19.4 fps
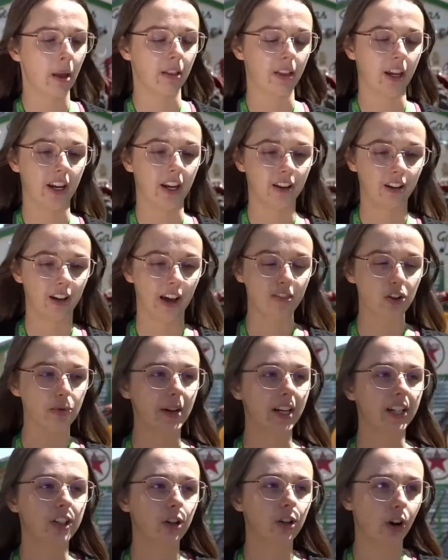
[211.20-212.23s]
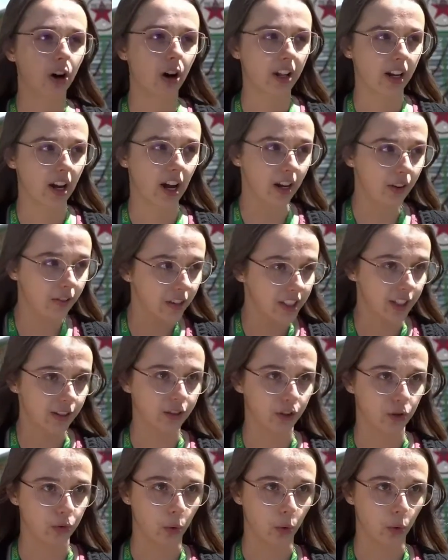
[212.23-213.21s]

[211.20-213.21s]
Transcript: like everybody took on a kind of a different